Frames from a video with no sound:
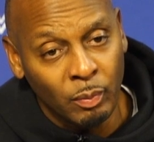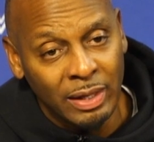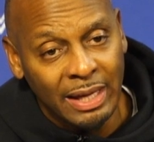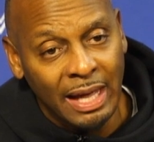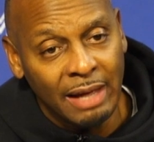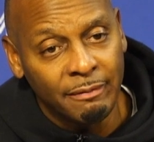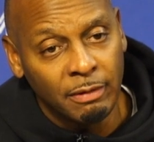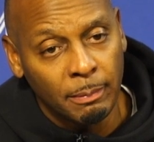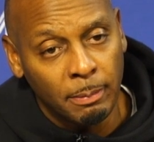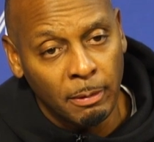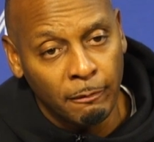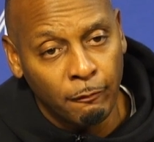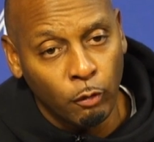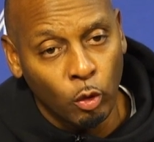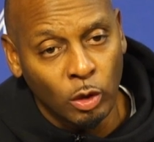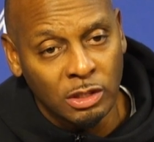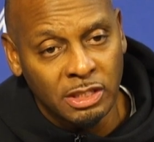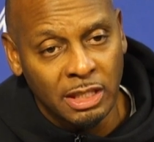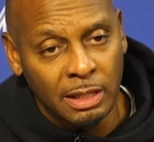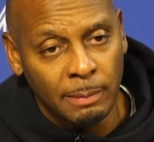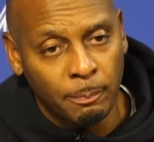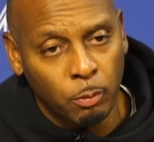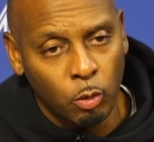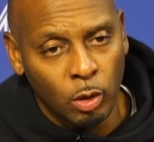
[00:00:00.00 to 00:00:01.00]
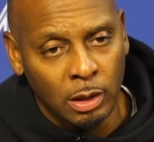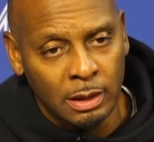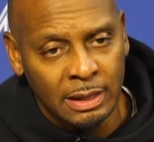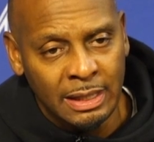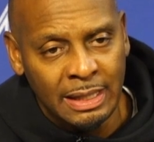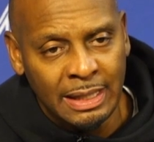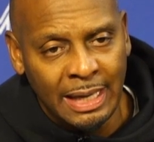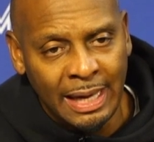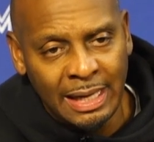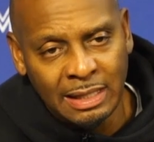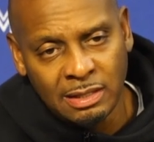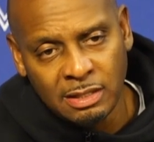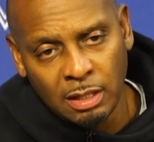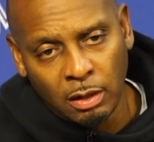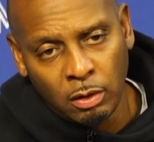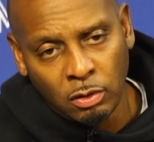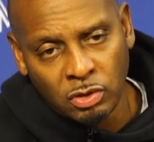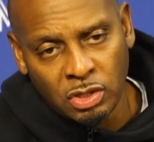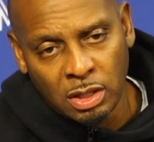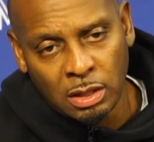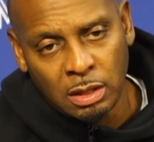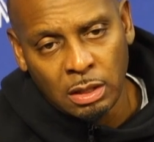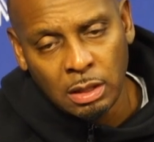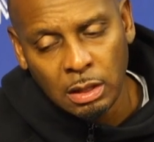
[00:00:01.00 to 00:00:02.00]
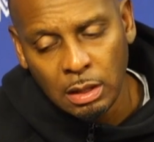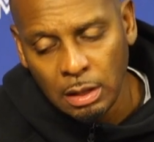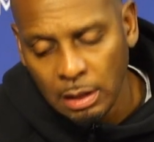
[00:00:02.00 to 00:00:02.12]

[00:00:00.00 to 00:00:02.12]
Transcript: We gave up a 14 point lead at Tulsa.